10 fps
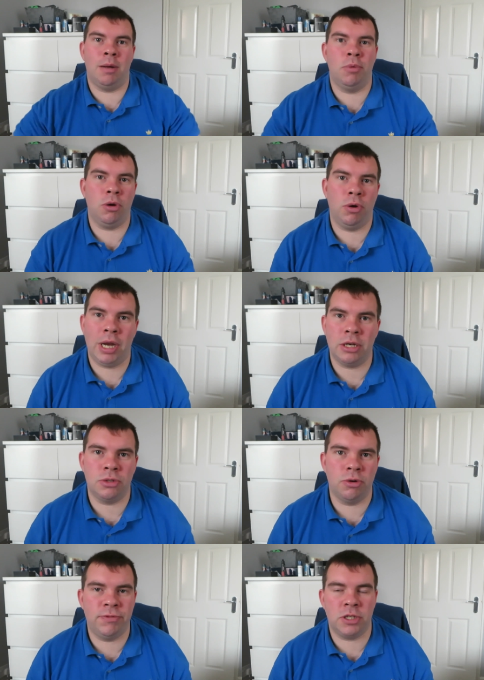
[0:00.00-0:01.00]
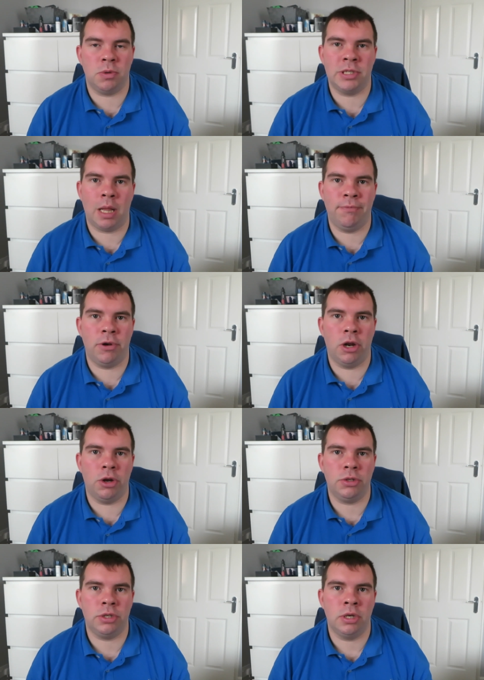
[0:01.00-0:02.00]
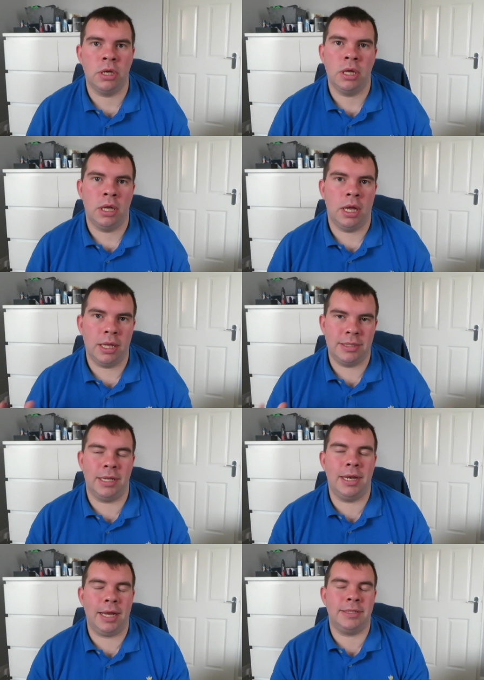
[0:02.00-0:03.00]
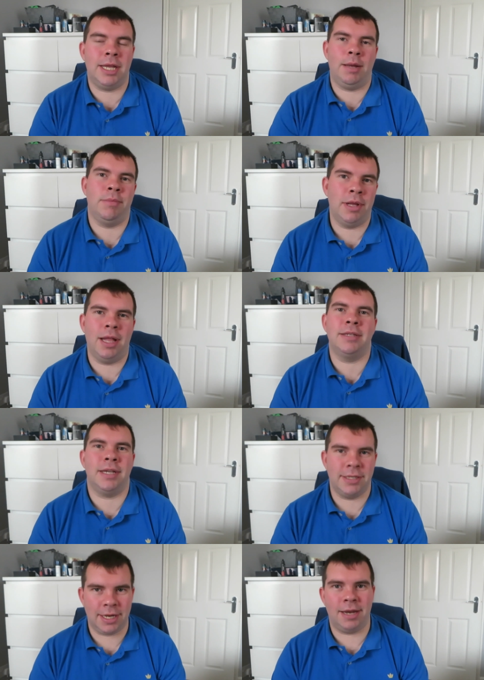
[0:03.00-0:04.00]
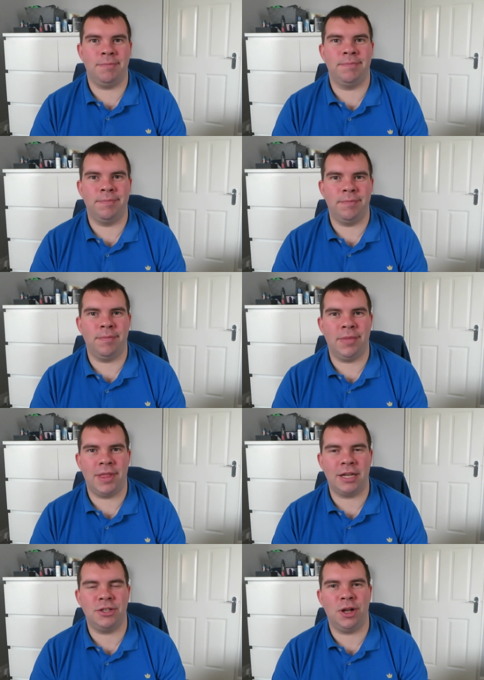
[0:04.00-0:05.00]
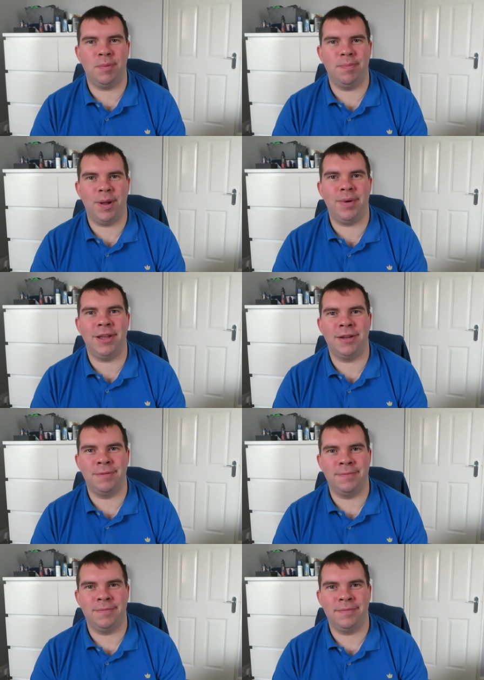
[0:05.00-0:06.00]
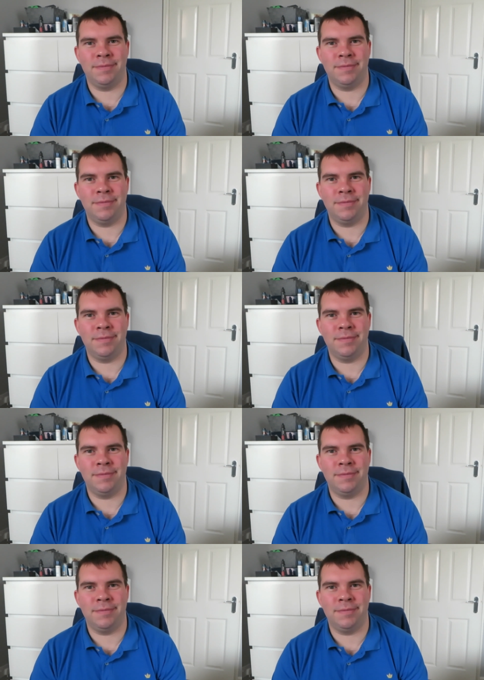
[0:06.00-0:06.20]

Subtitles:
Drop your comments down below, let us know if this was helpful or not. Until the next time, I'll see you again. Thanks a lot, bye